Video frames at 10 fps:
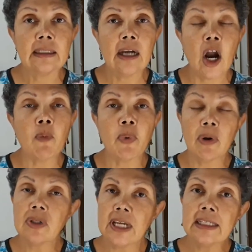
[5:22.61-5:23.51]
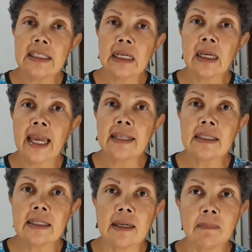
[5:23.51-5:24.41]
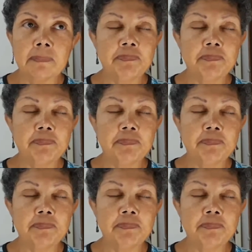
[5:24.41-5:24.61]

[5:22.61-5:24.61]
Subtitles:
our protesting against him.